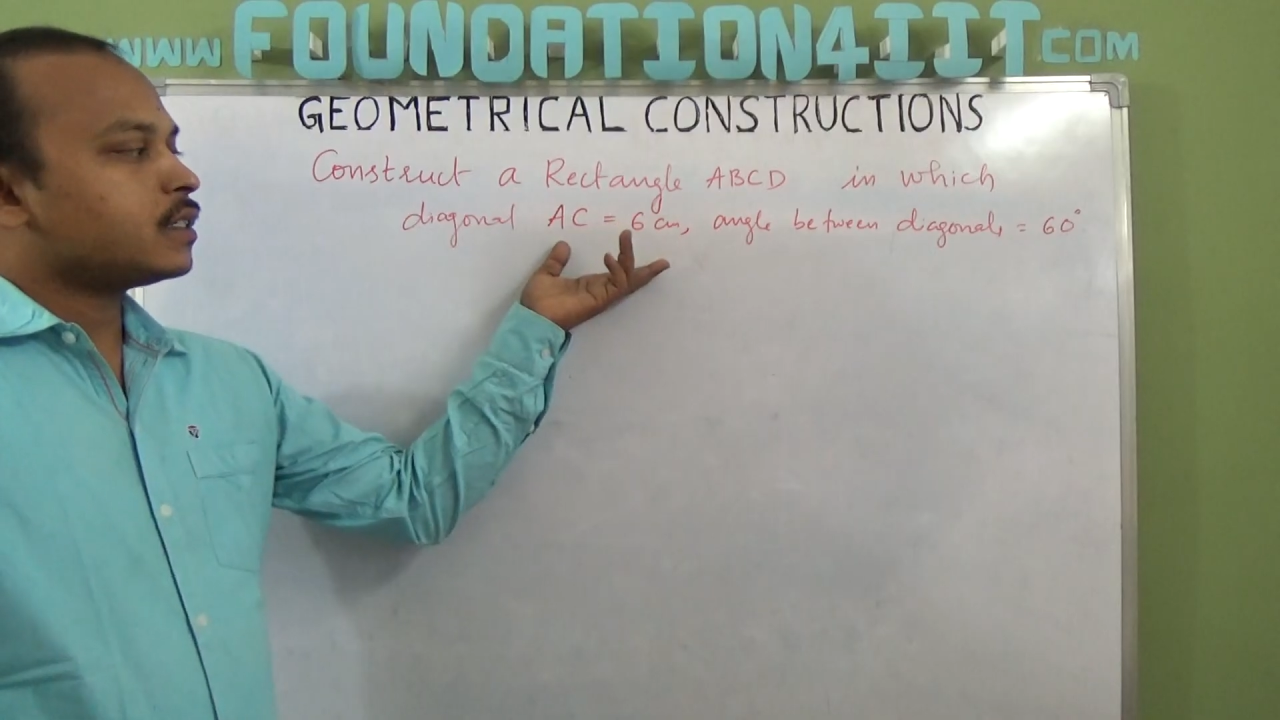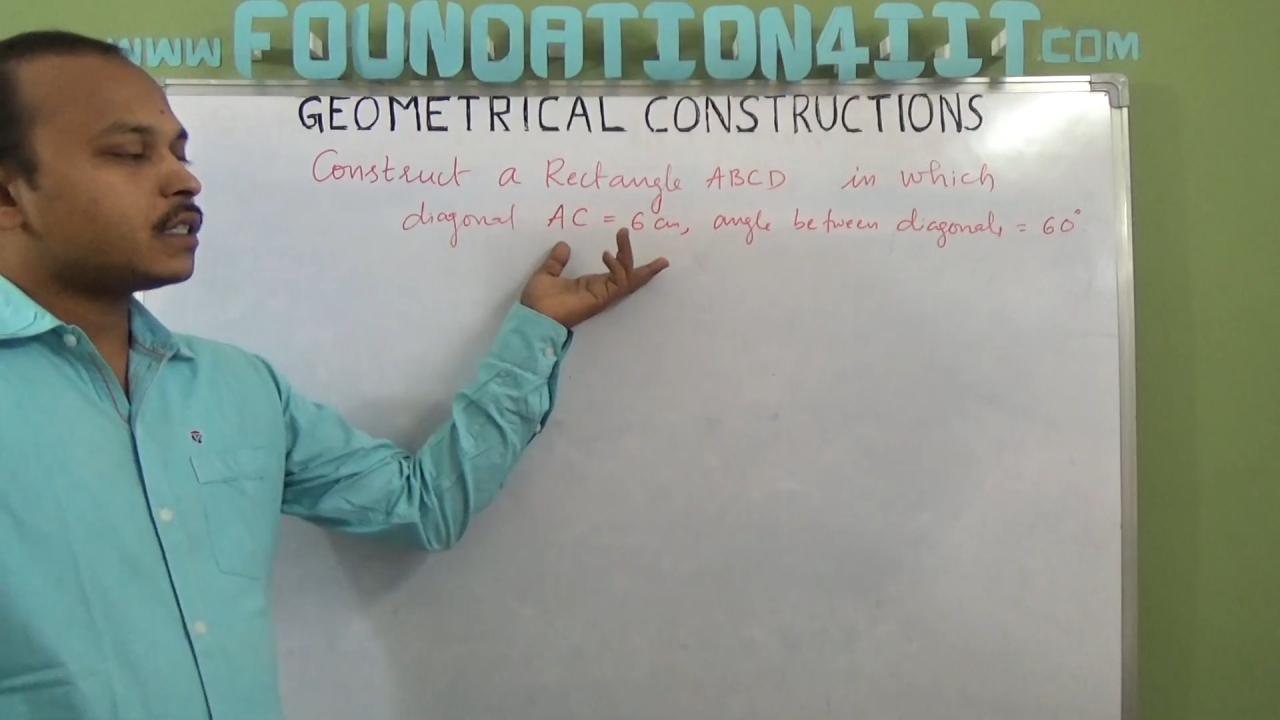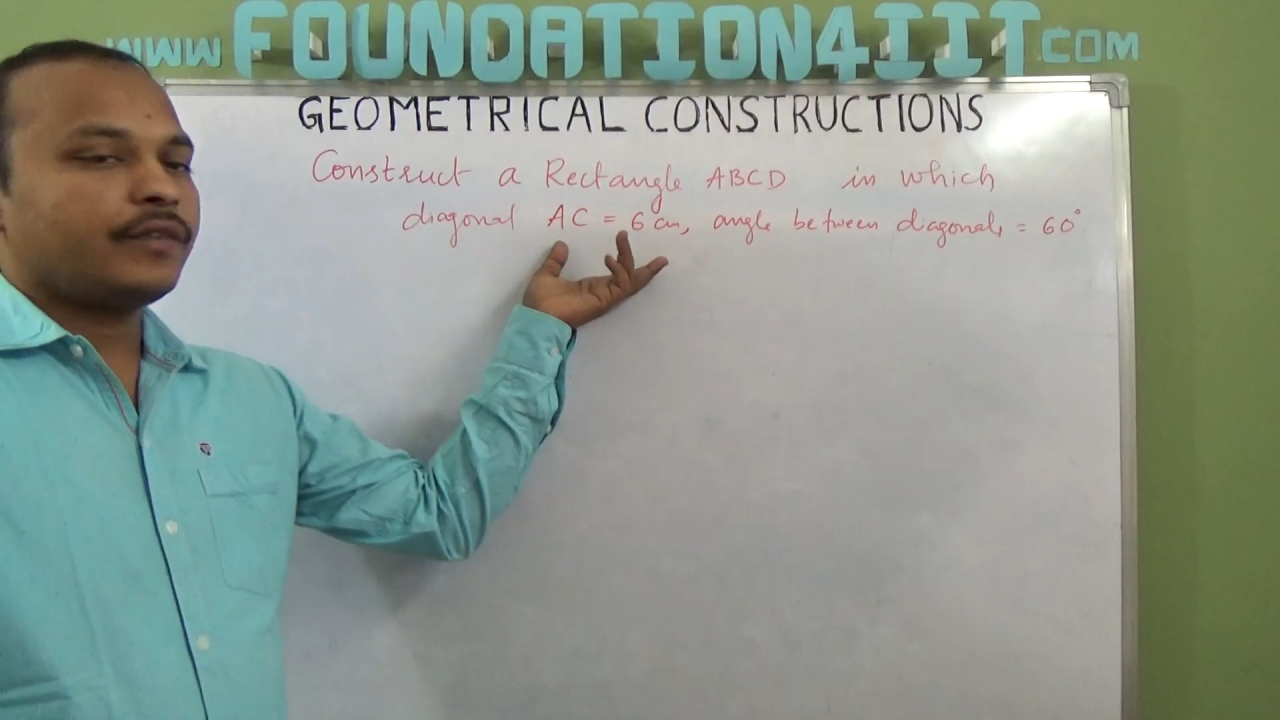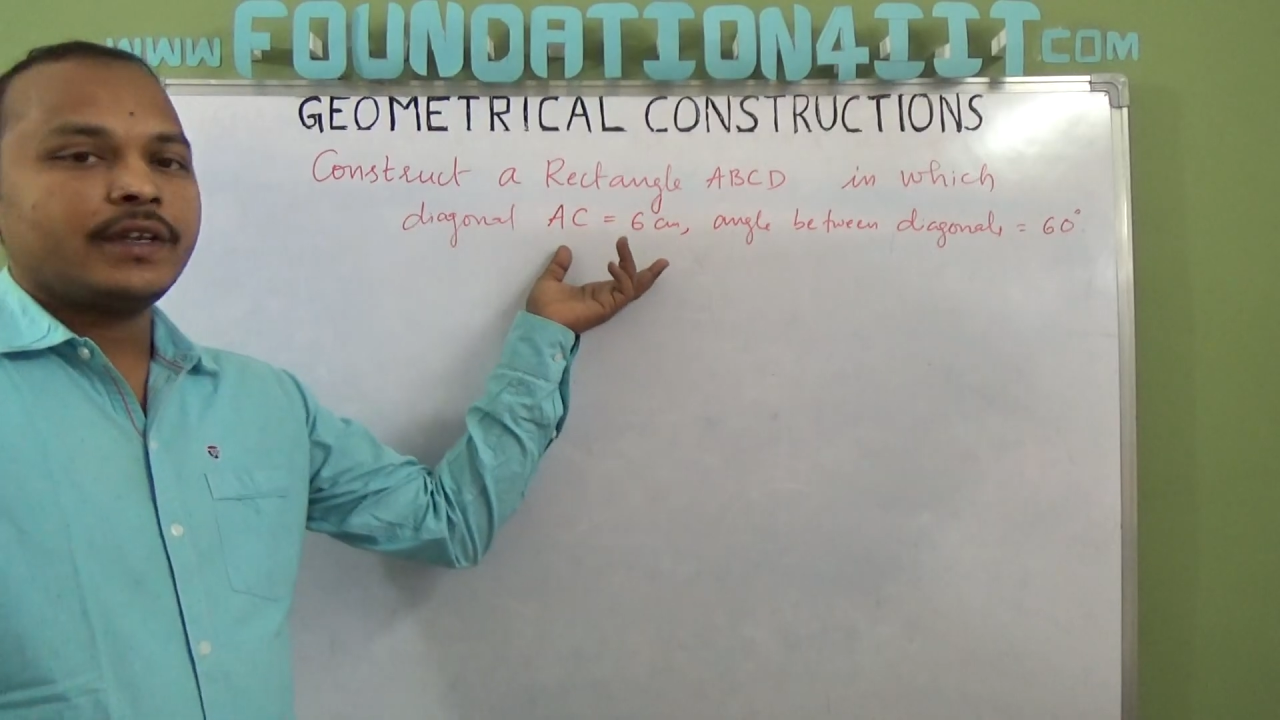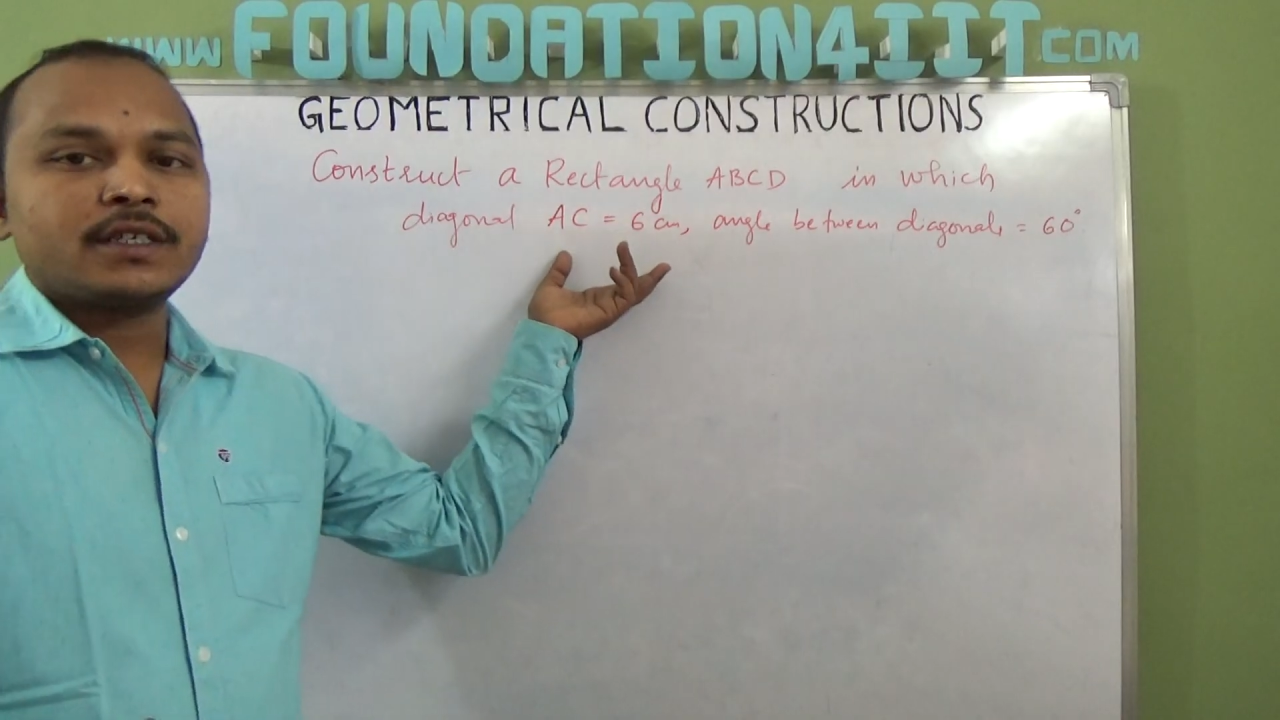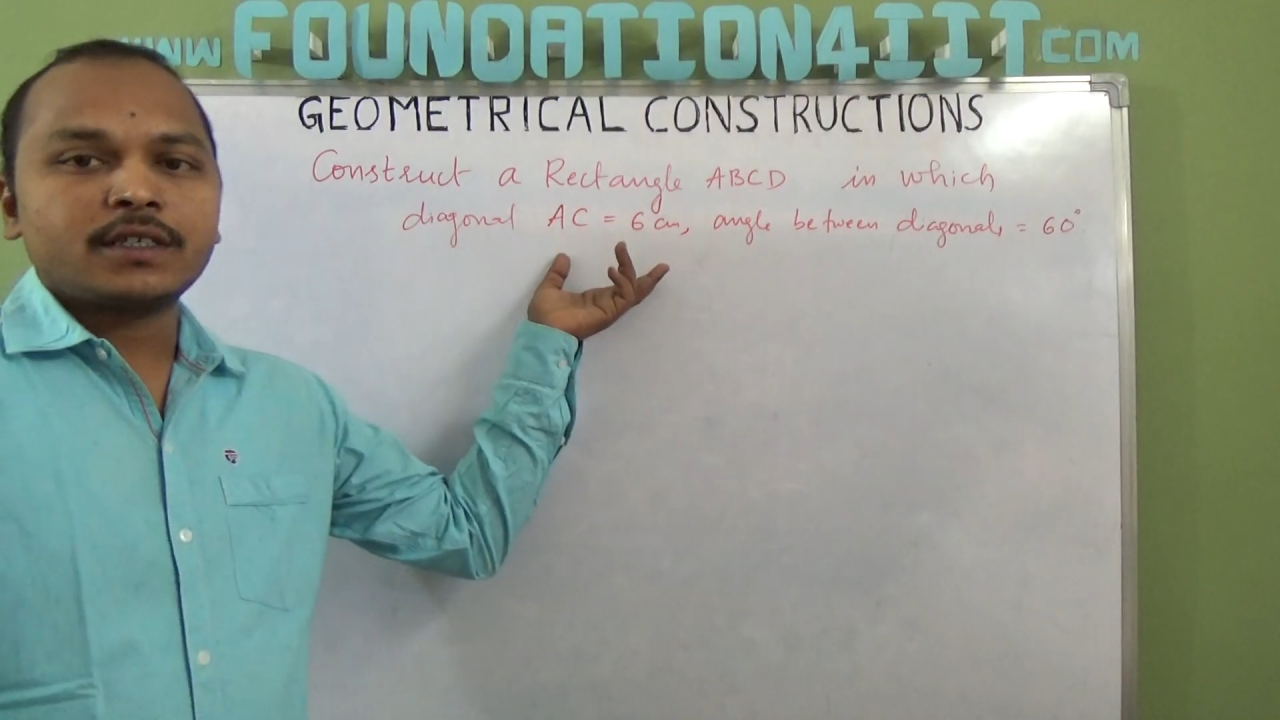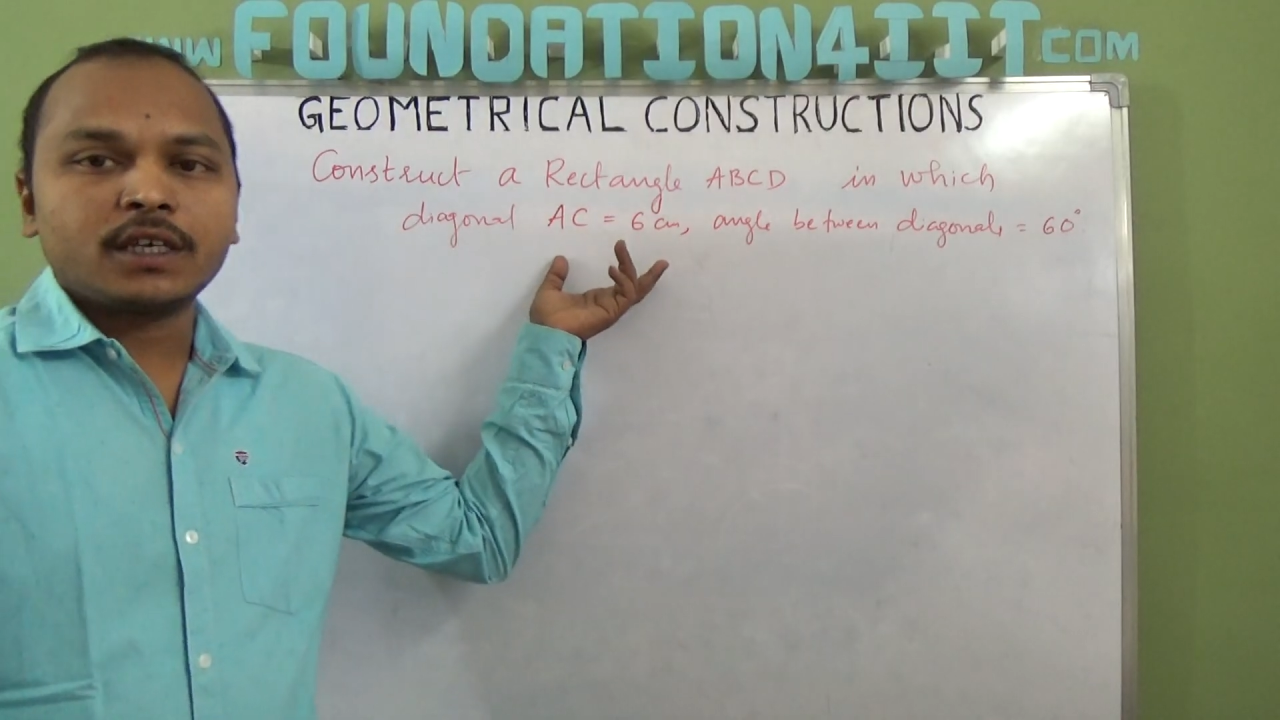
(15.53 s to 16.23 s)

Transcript: is given 6